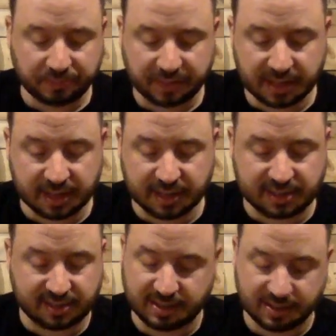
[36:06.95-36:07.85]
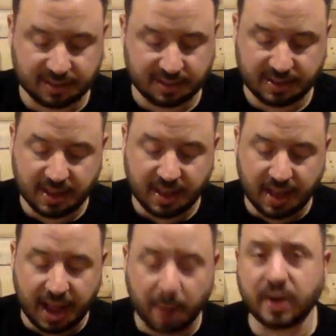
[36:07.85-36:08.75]
It's,
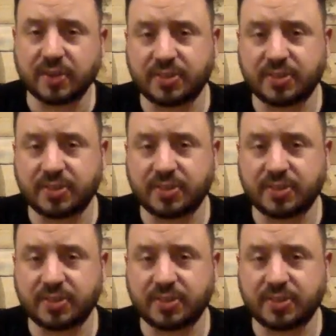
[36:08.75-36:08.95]
I want to